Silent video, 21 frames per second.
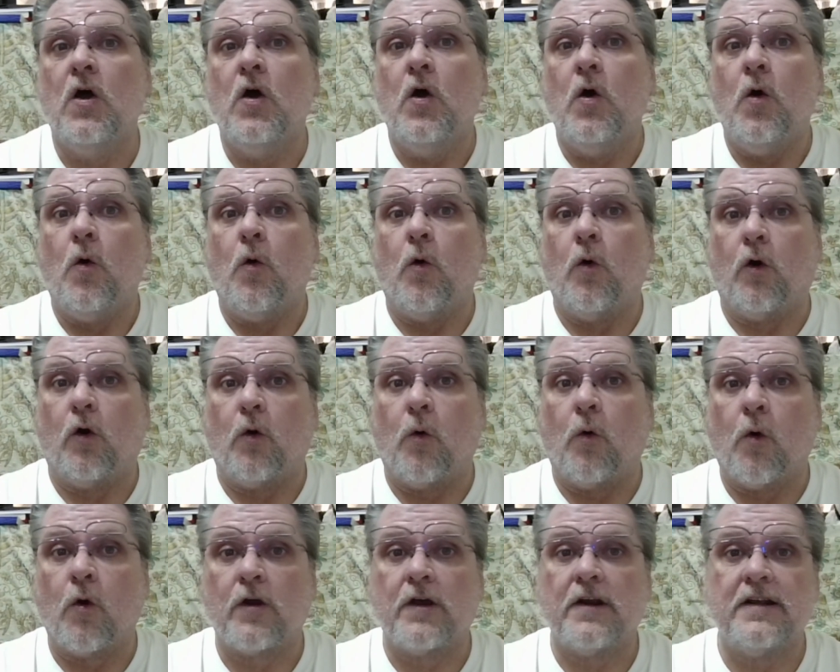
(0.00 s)
or
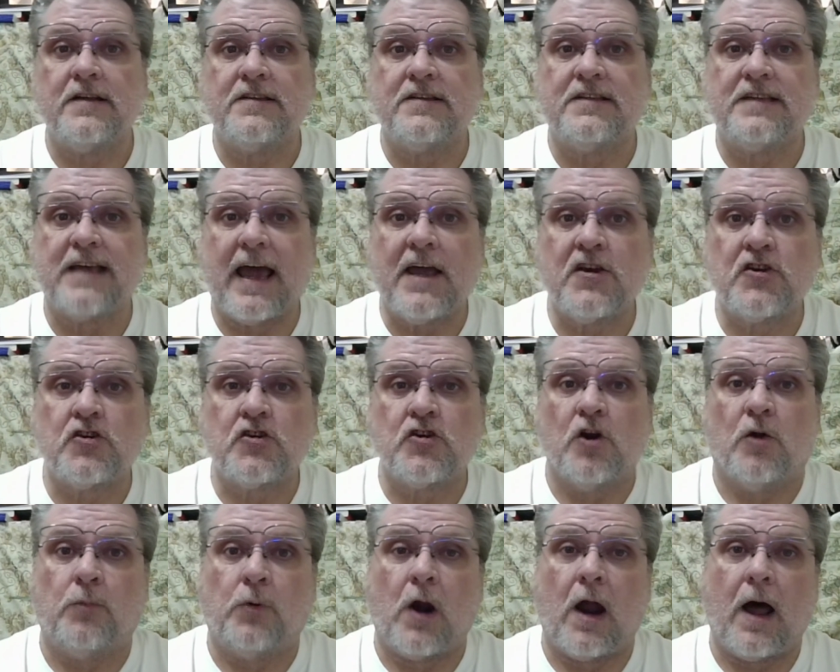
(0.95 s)
organizational
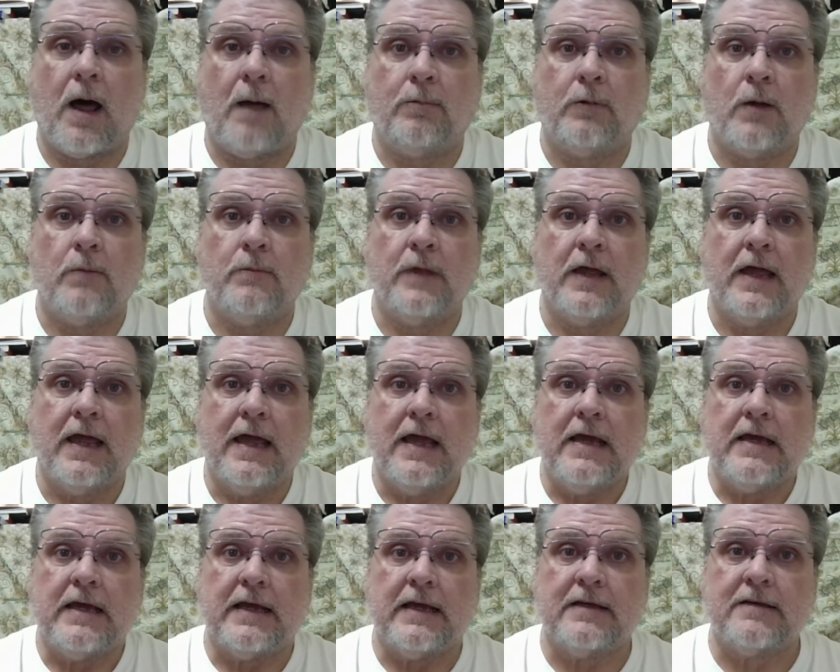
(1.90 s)
problem
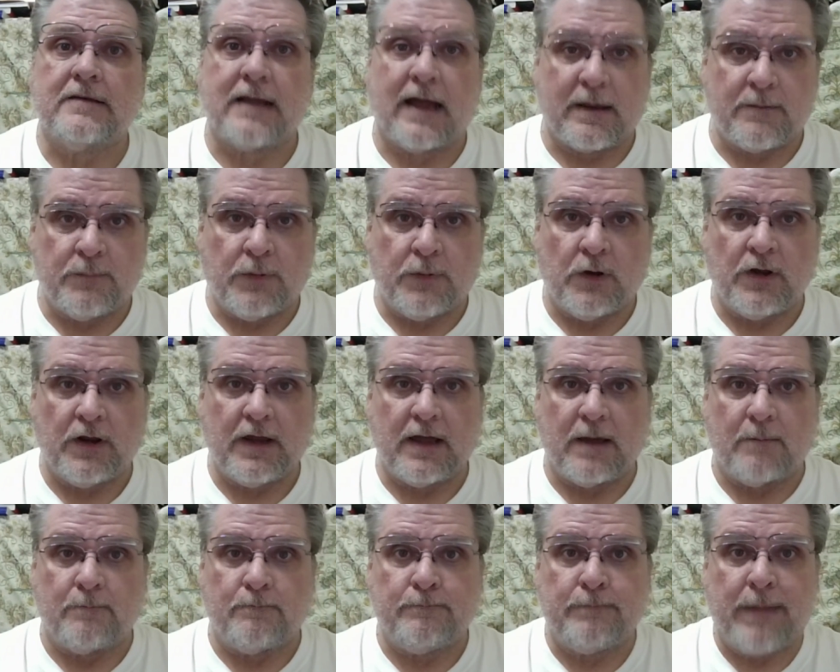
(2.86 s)
is like putting
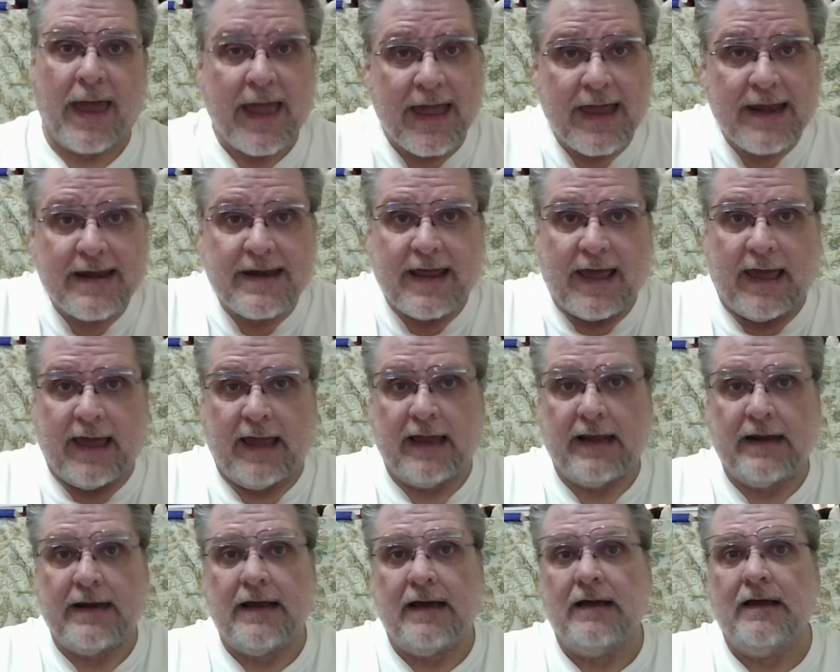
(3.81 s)
a
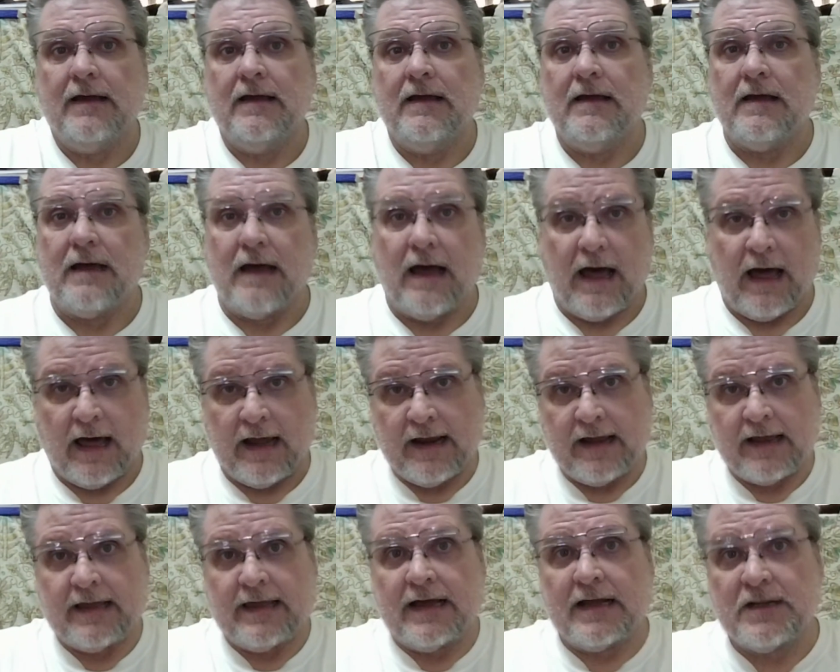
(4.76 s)
Band-Aid on a
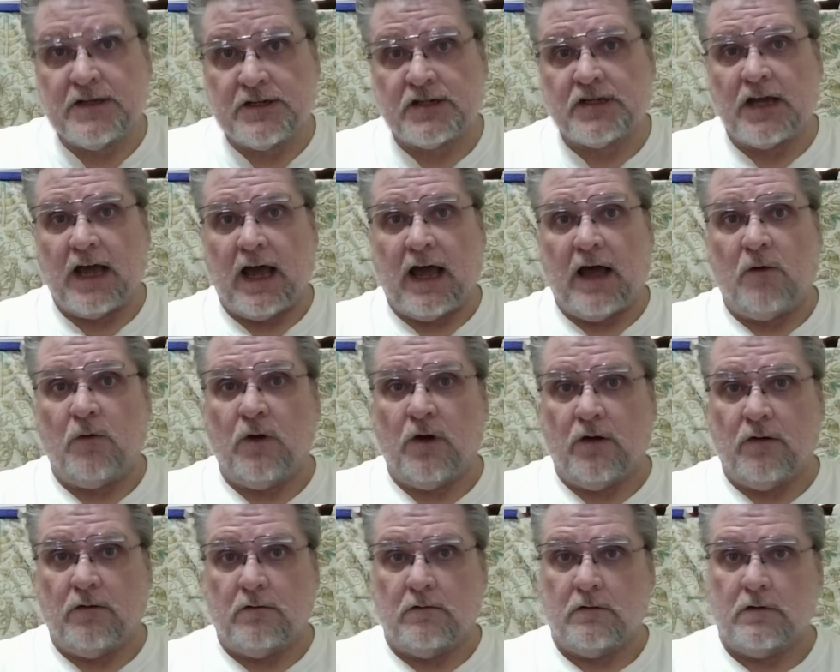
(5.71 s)
gunshot
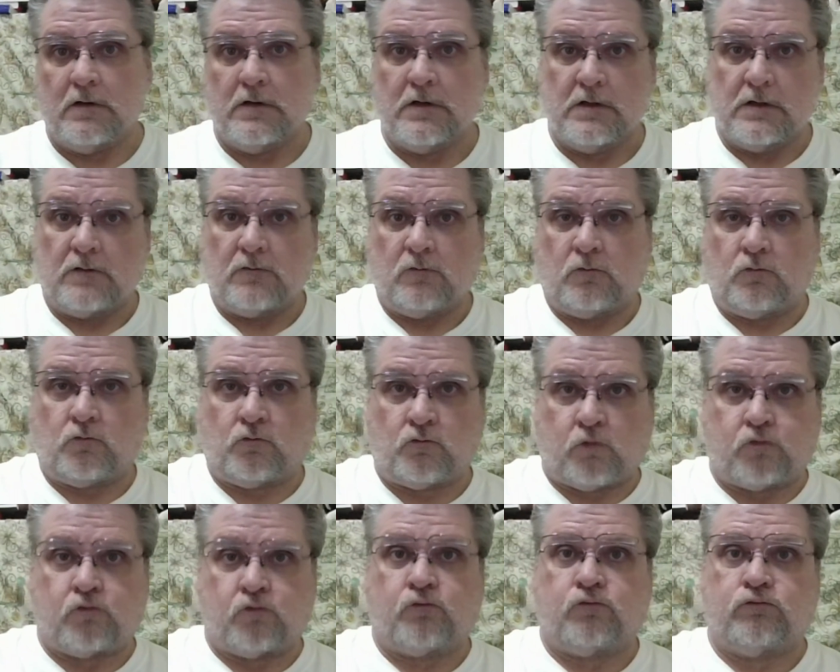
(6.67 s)
wound.
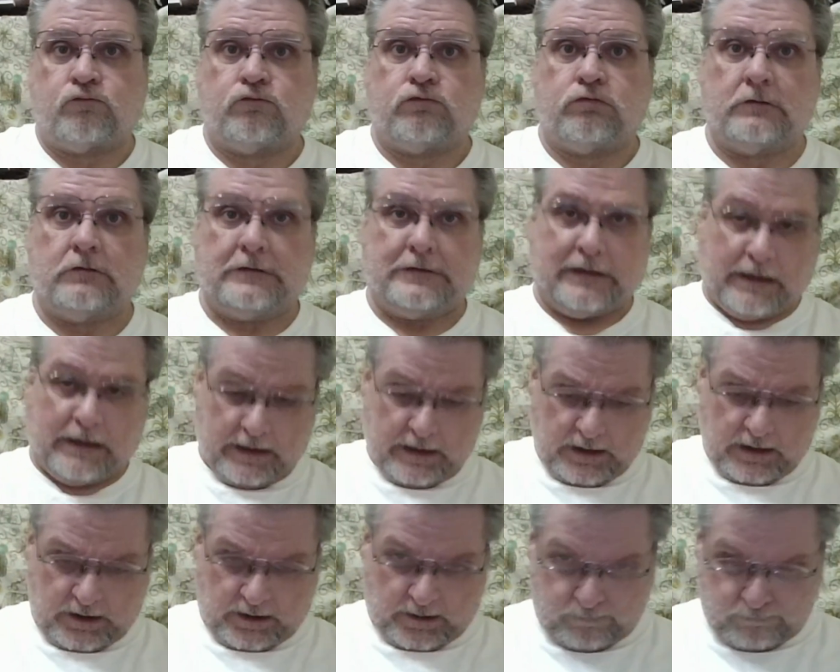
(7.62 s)

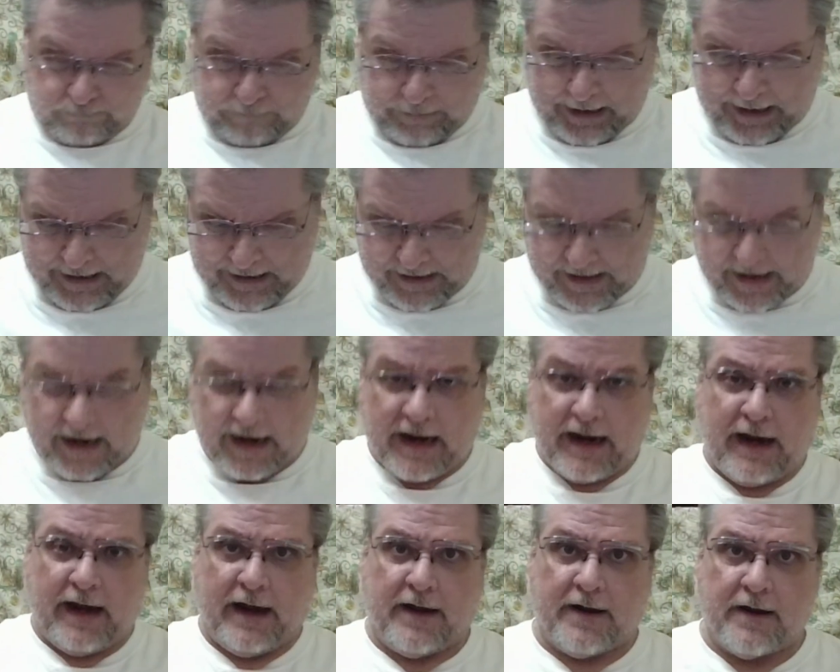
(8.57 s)
Oh,
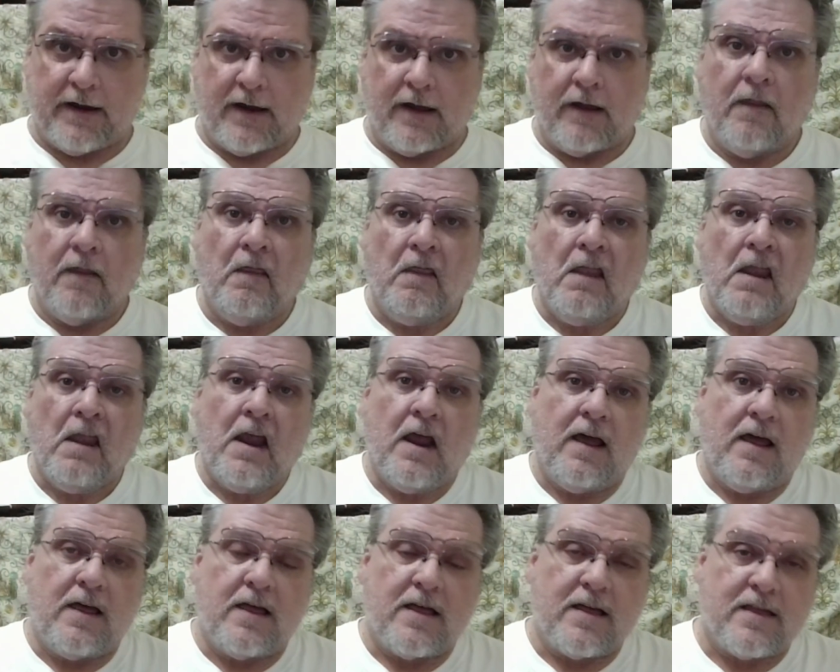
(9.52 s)
Band-Aid.
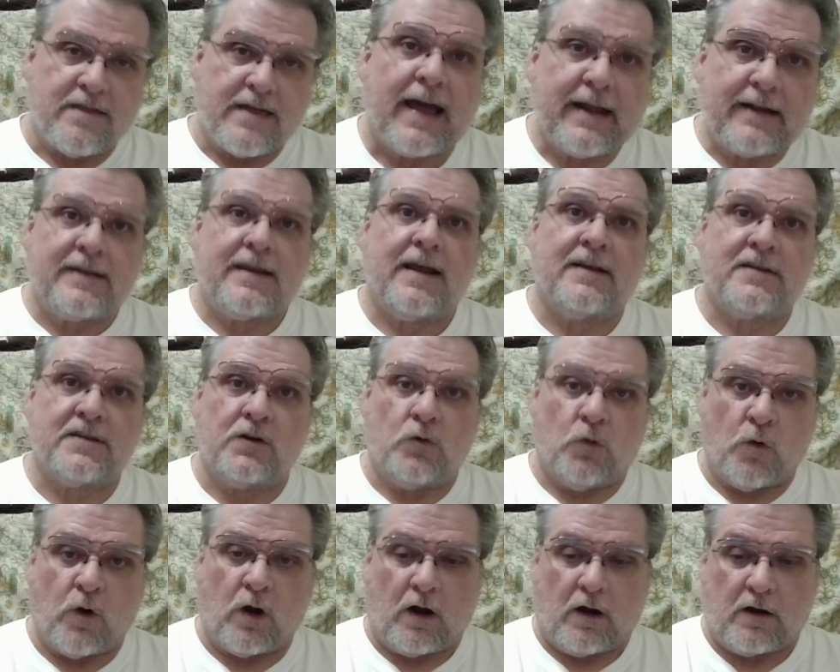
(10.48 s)
That doesn't
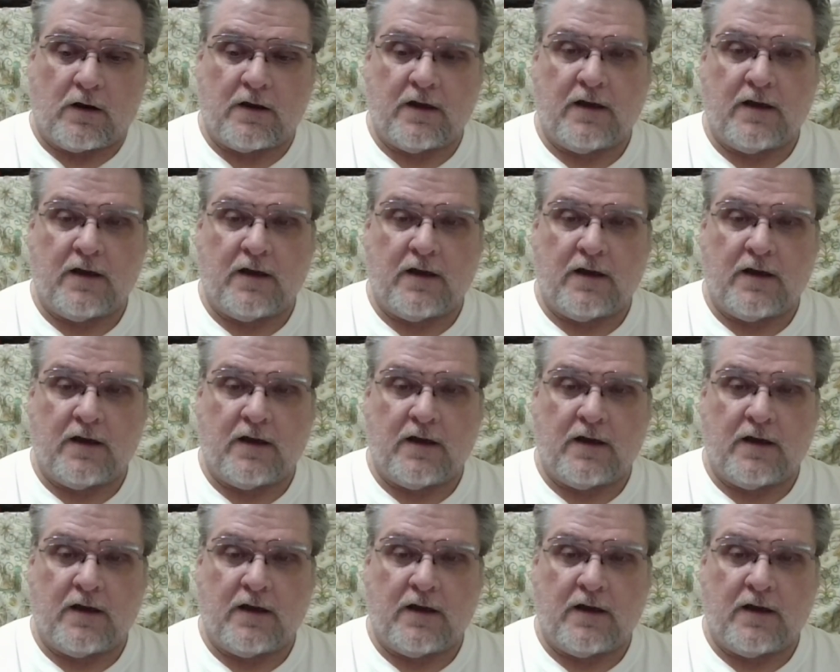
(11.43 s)
work.